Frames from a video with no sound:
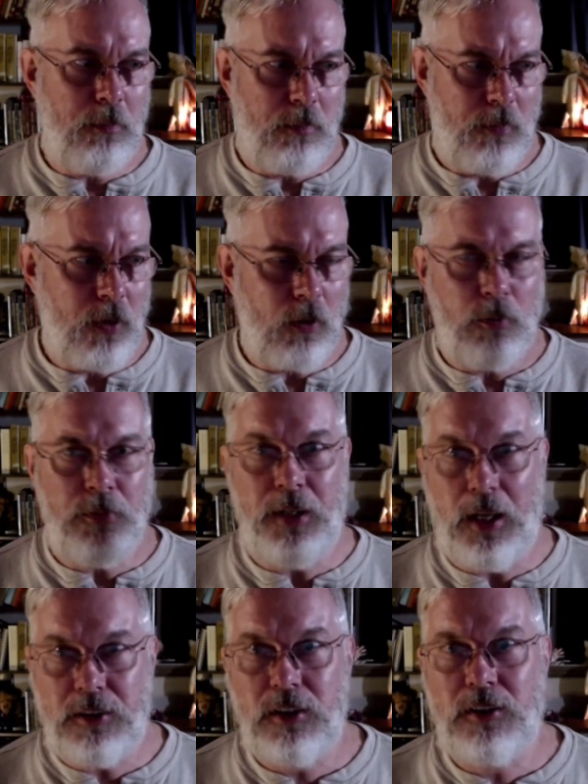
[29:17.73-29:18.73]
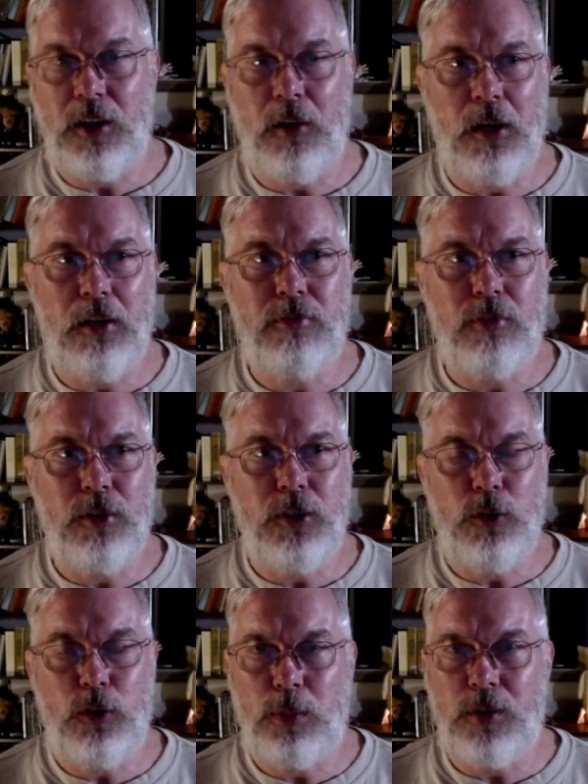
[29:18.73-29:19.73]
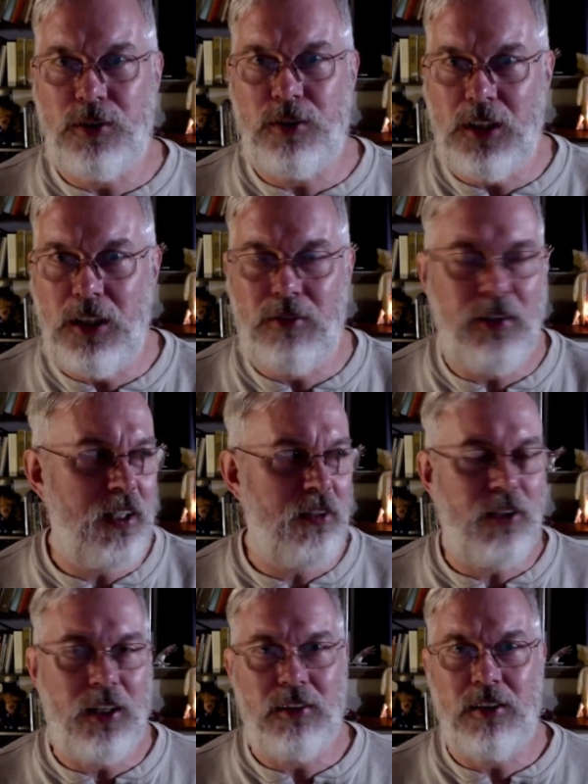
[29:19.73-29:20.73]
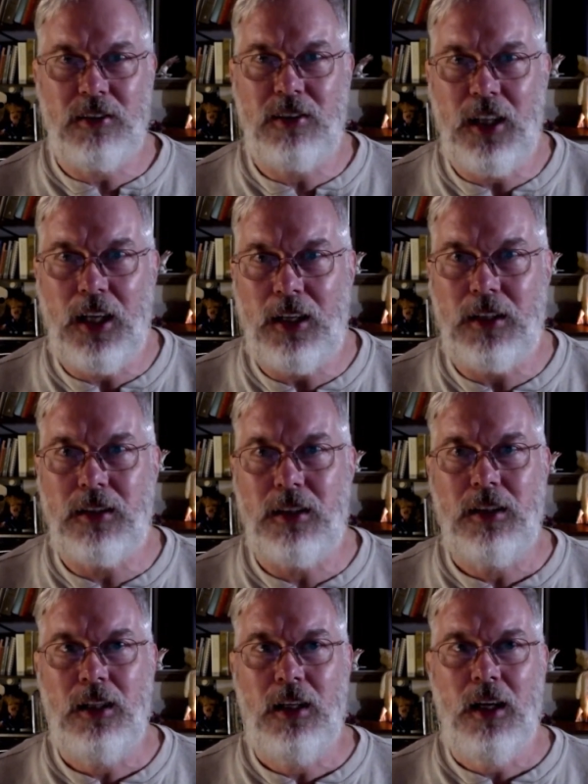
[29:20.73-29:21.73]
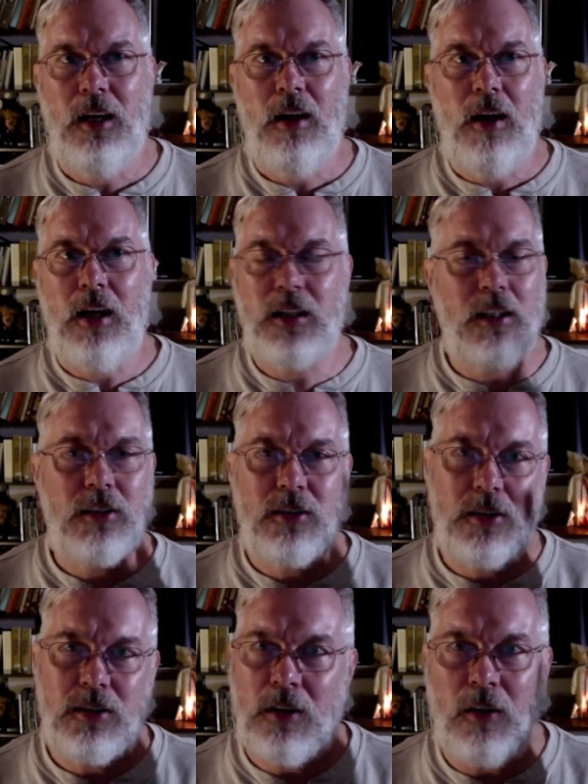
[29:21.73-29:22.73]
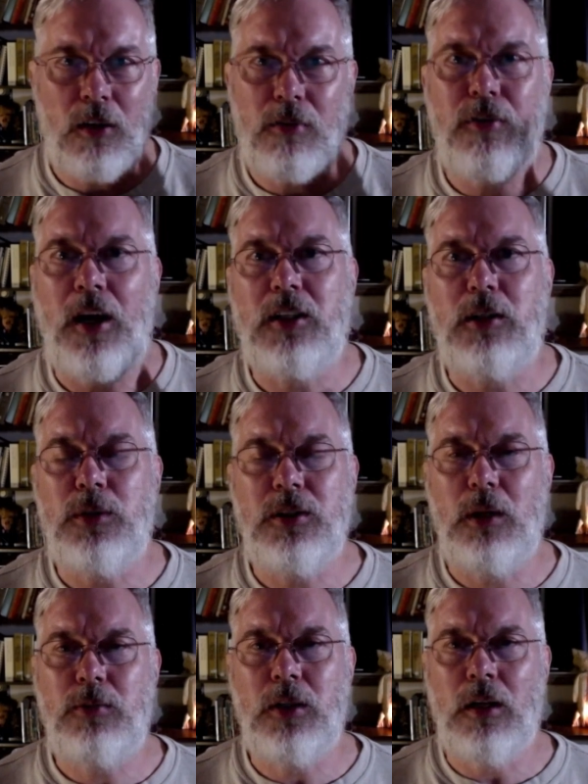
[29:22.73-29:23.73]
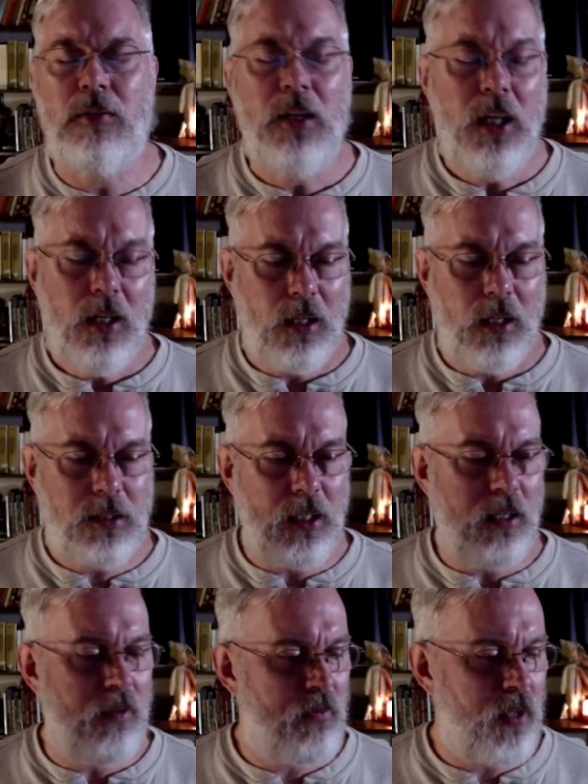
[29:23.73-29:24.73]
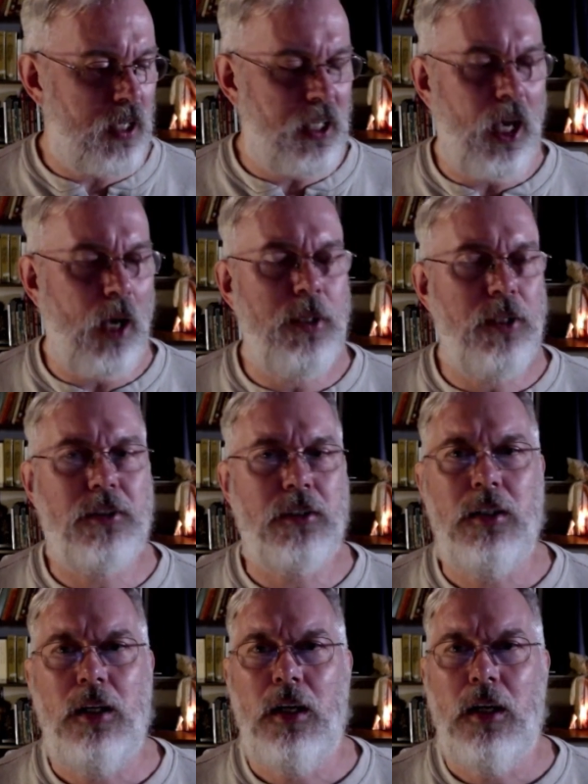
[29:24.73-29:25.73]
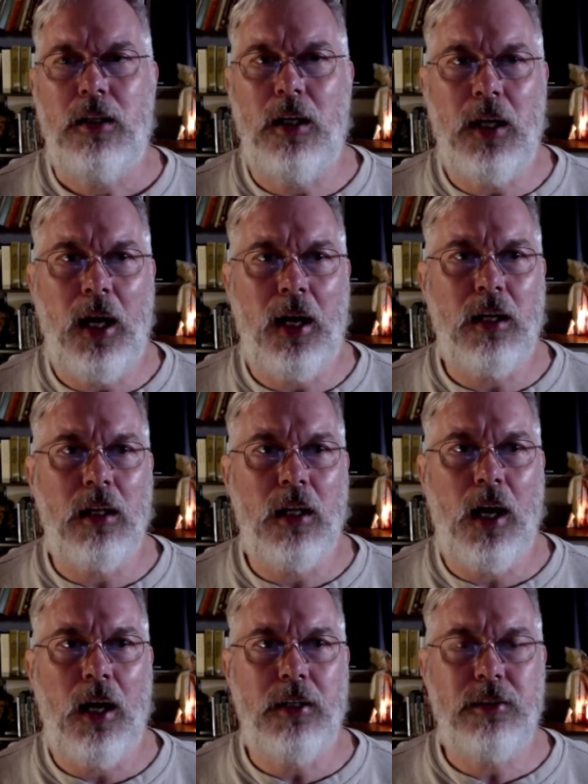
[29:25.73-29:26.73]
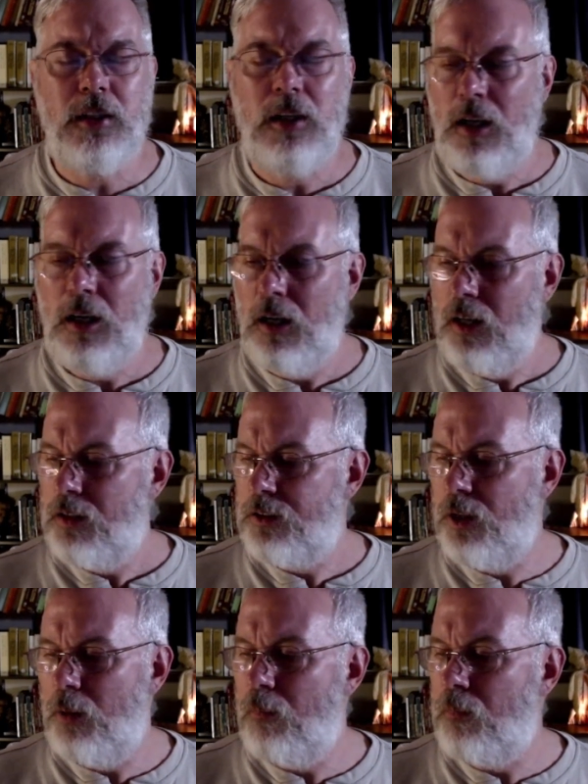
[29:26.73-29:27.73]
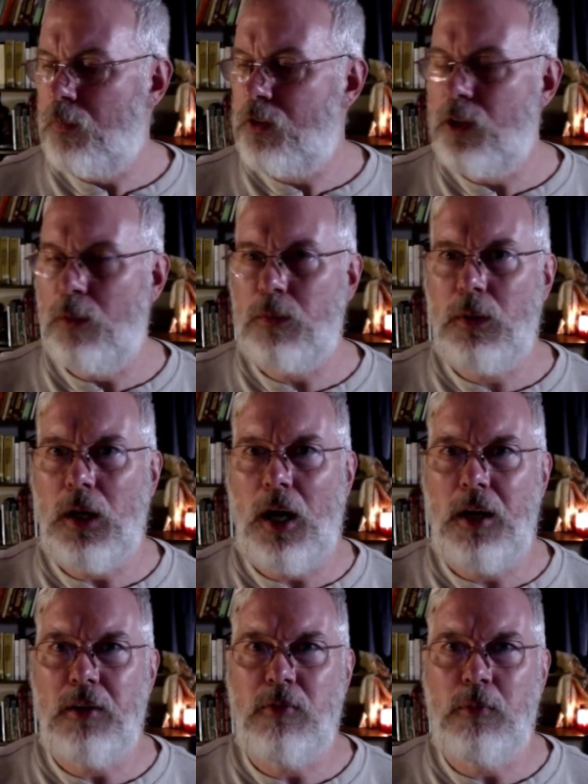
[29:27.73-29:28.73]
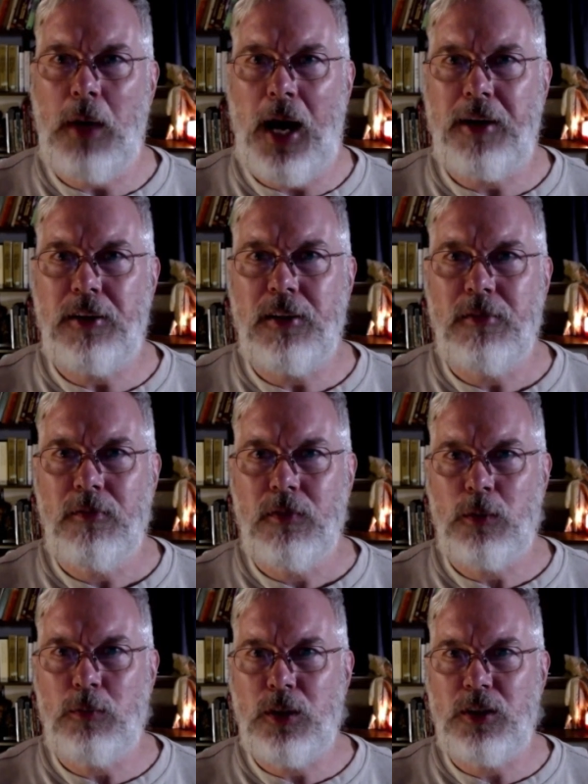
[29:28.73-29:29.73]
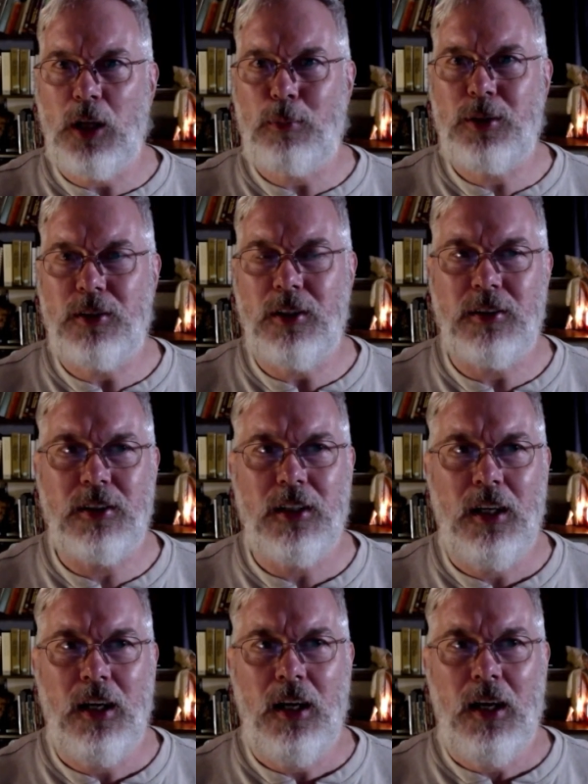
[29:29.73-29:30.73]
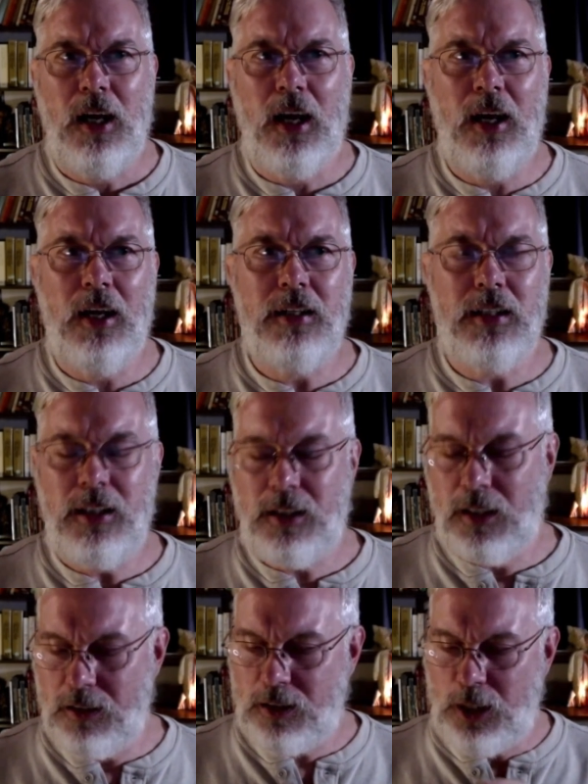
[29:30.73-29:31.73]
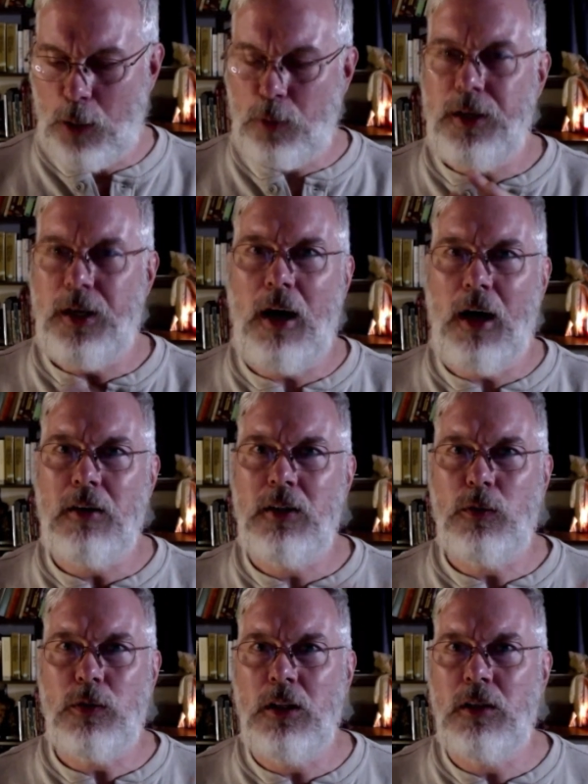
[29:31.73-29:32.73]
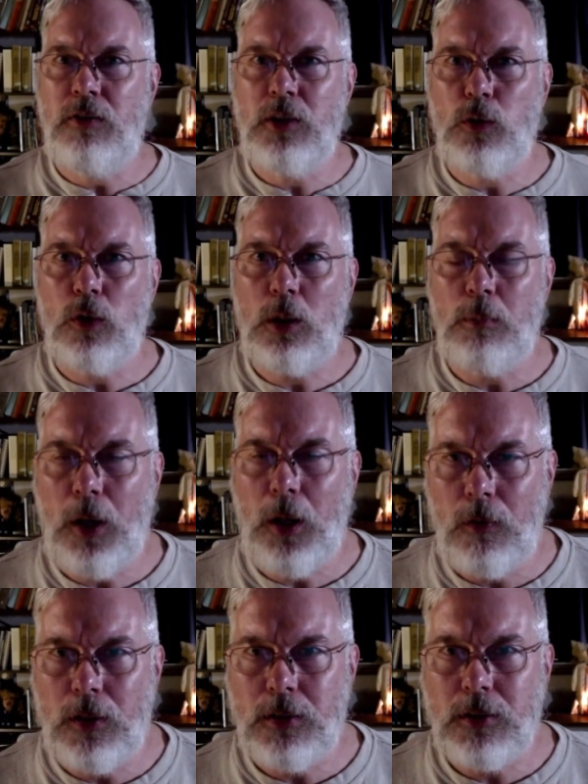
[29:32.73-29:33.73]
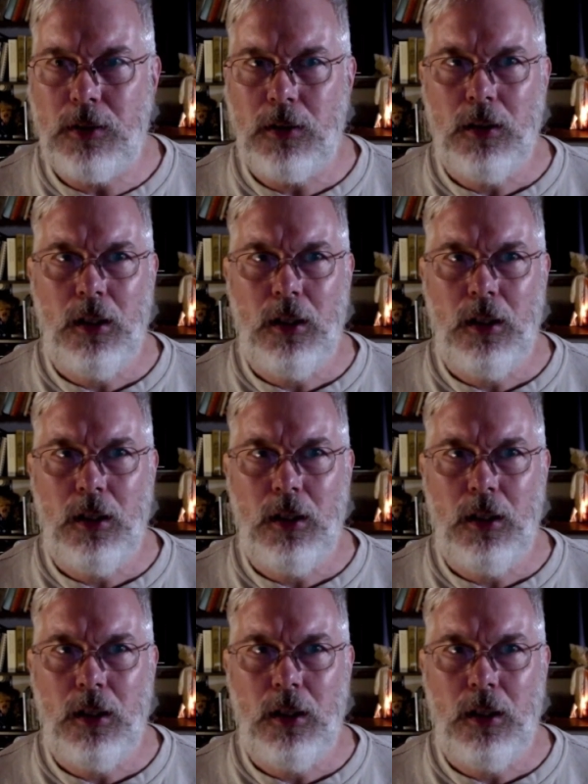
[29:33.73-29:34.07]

are necessary for you to perceive anything distinct, it's just an artifact of perception. That like a chemist can analyze some kind of matter, some substance, and he can separate it out into its individual components.